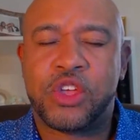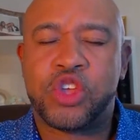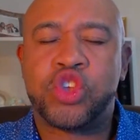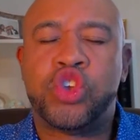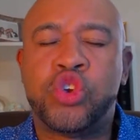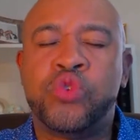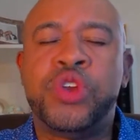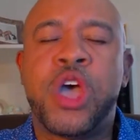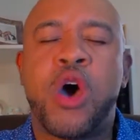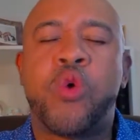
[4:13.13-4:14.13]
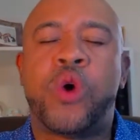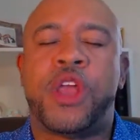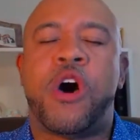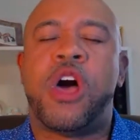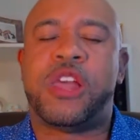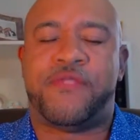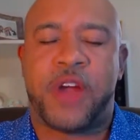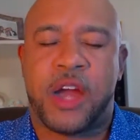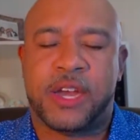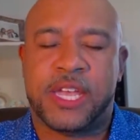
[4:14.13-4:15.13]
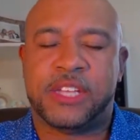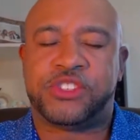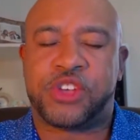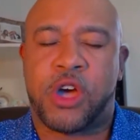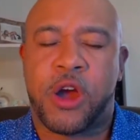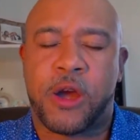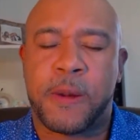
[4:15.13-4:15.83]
you know what all of our needs are.